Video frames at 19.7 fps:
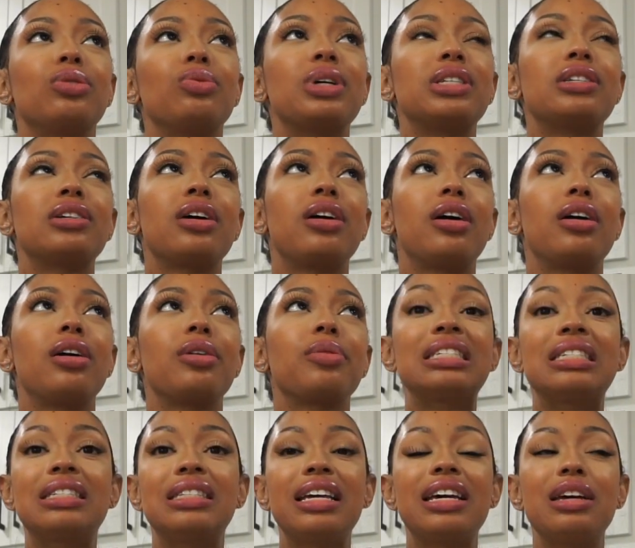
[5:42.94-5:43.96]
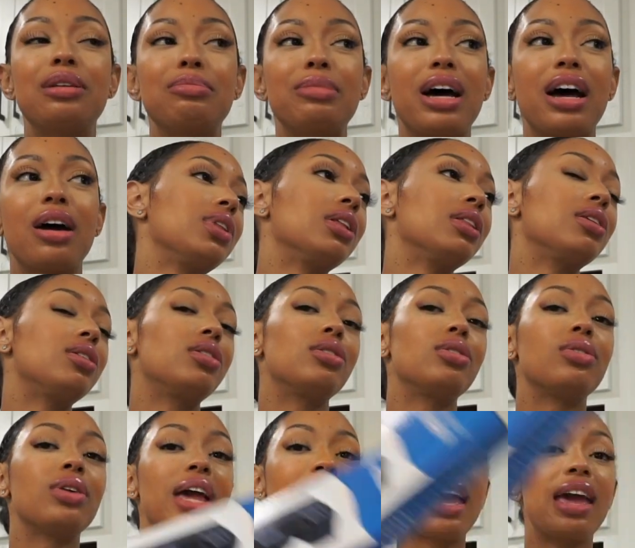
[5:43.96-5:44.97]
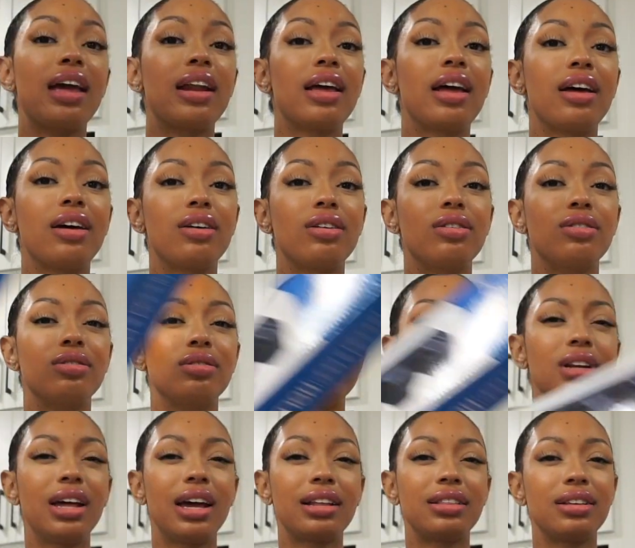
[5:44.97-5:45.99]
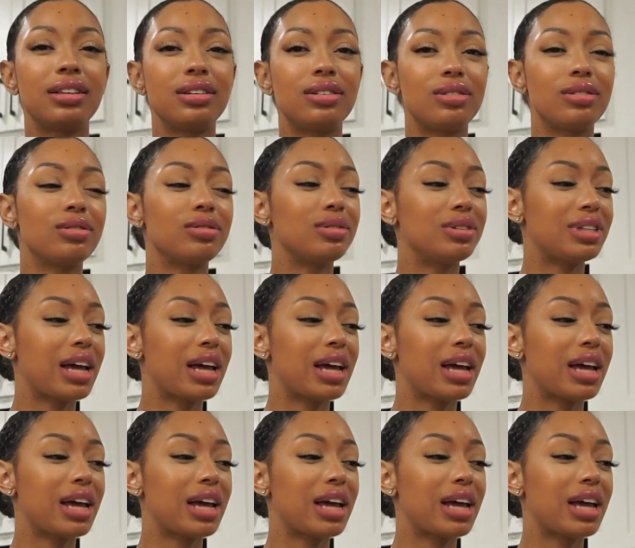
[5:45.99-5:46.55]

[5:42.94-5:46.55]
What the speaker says: what's it called? Steam mop, the little handheld, you know, like the little